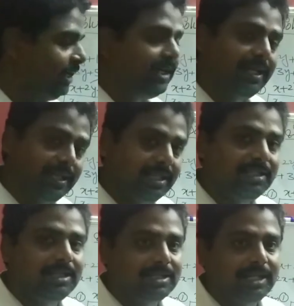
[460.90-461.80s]

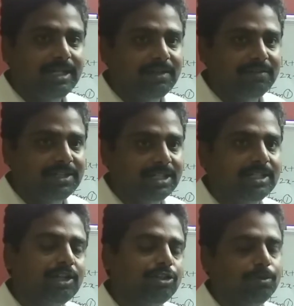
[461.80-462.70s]
in that equation,
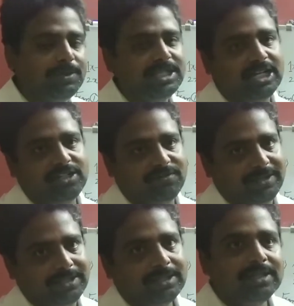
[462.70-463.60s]
that should be
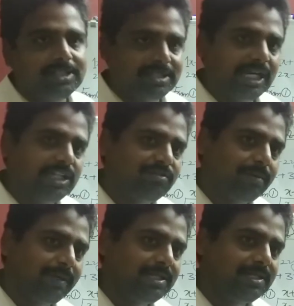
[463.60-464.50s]
satisfied. Satisfy
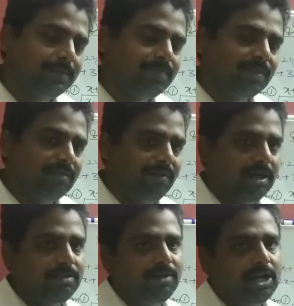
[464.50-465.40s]
means
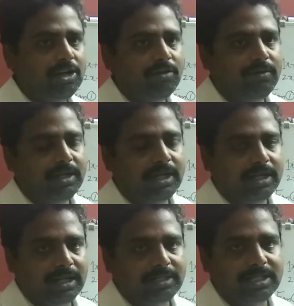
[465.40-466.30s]
what the value we get
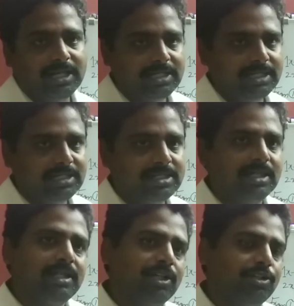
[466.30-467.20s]
as LHS,
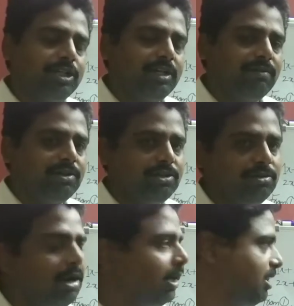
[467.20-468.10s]
that should equals to
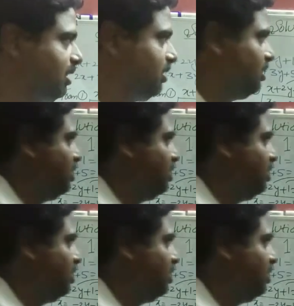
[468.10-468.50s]
RHS.